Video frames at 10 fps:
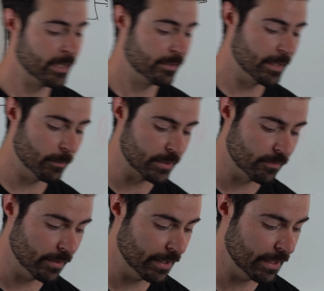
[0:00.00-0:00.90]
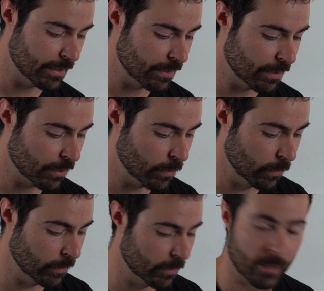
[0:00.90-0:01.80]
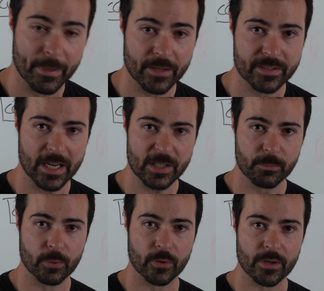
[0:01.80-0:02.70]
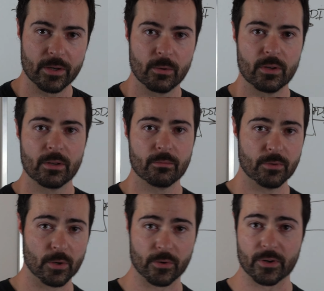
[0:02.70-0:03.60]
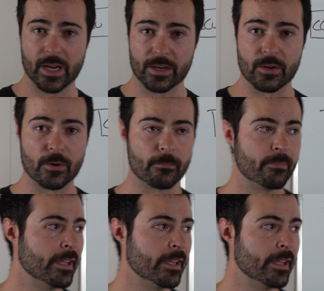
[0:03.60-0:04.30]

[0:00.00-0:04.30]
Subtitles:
Now, what's really cool about Dashboard, known or not known,